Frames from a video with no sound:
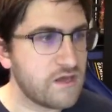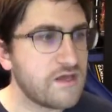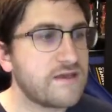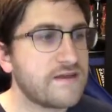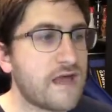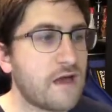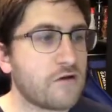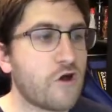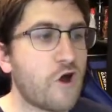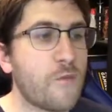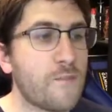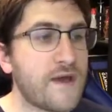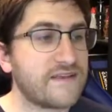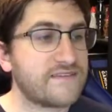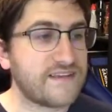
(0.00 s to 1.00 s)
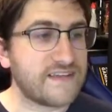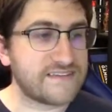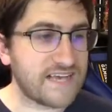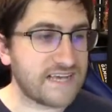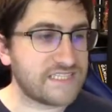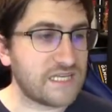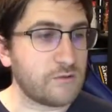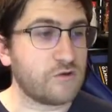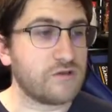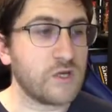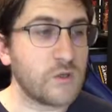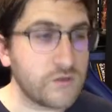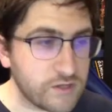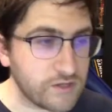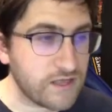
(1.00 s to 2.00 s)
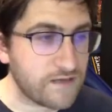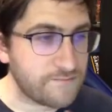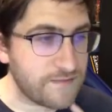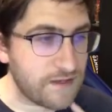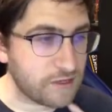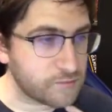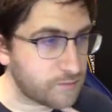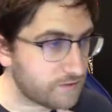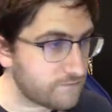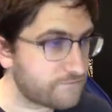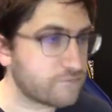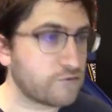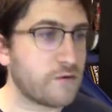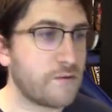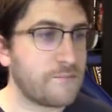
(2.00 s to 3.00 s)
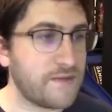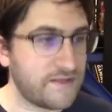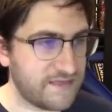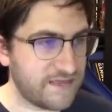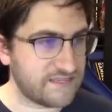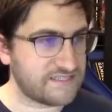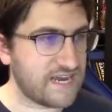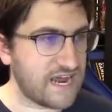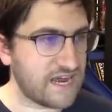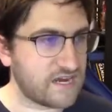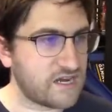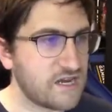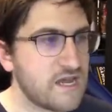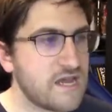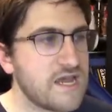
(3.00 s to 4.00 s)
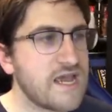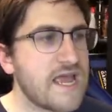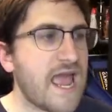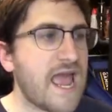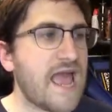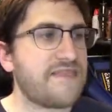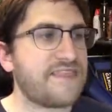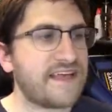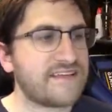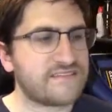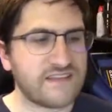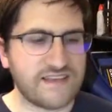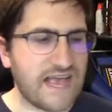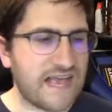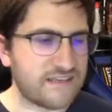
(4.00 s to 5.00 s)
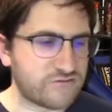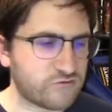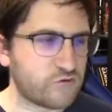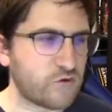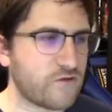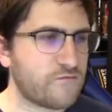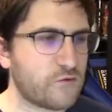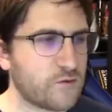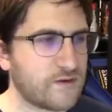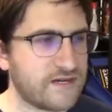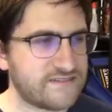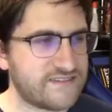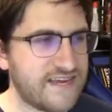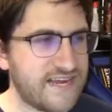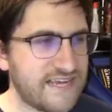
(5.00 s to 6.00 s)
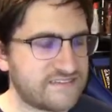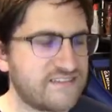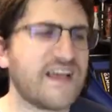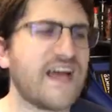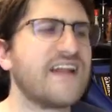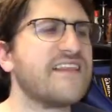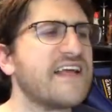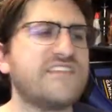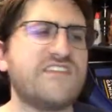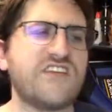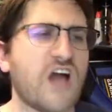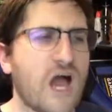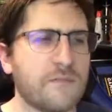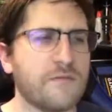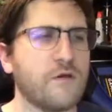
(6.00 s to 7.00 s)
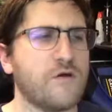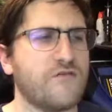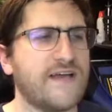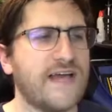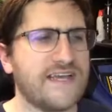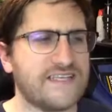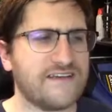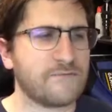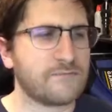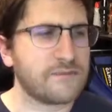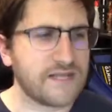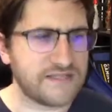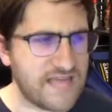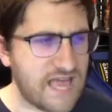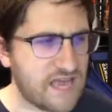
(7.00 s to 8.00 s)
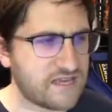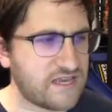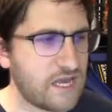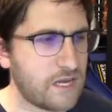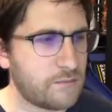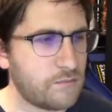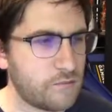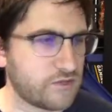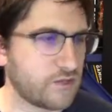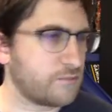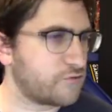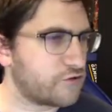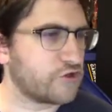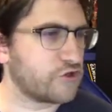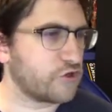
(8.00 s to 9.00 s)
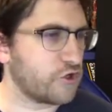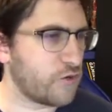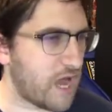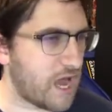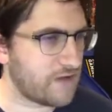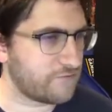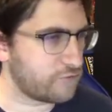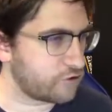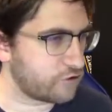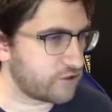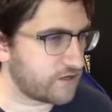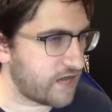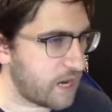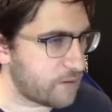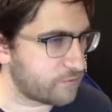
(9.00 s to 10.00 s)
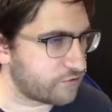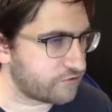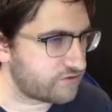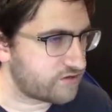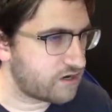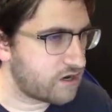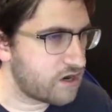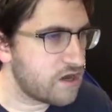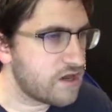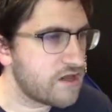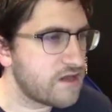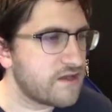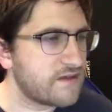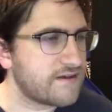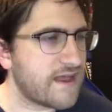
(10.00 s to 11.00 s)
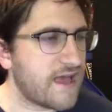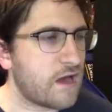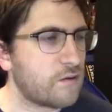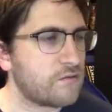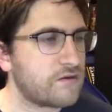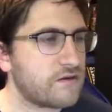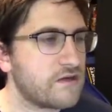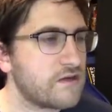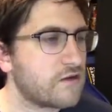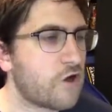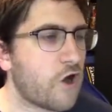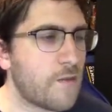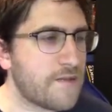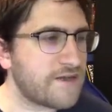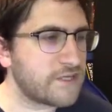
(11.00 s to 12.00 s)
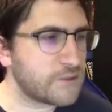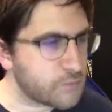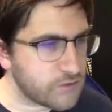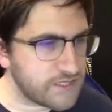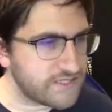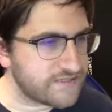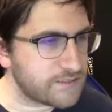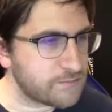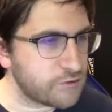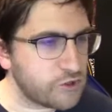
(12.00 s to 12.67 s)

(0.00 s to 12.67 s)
Now, combat is the exact same. You click with the left mouse button for a melee attack. And that's like as straightforward as it gets. It's kind of like Diablo if you guys ever played that game, which I'm sure you have, you're good gamers. Now, combat is pretty simple.